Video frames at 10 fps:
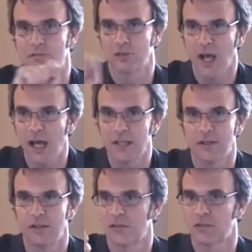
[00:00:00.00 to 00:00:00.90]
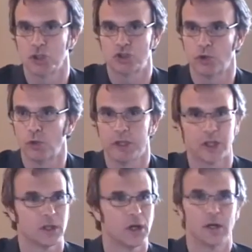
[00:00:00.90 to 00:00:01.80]
a slider that's controlling
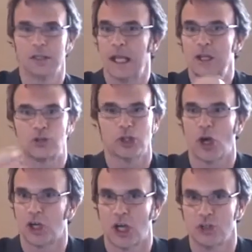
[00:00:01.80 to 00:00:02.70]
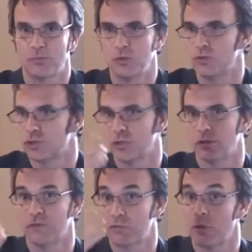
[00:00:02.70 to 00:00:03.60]
the HDR contribution
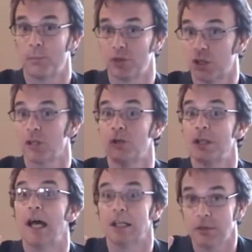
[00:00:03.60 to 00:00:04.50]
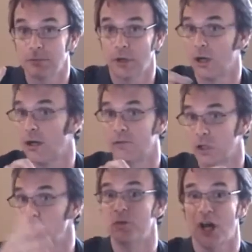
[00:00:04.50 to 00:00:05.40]
of this particular light,
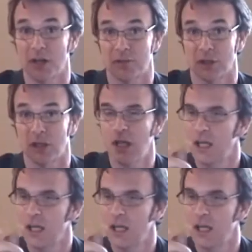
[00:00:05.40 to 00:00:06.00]
luminosity.